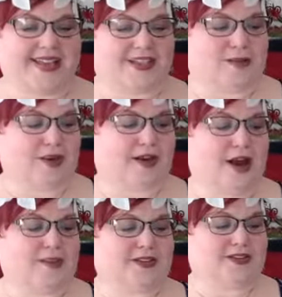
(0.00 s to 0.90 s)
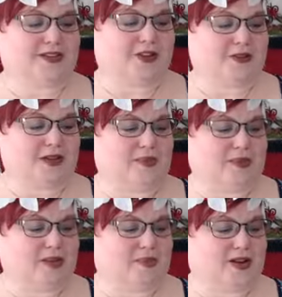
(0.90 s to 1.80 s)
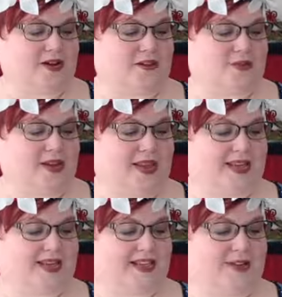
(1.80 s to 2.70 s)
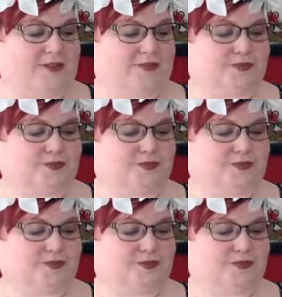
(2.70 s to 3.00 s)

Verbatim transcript: so my comments are showing up on my other page. So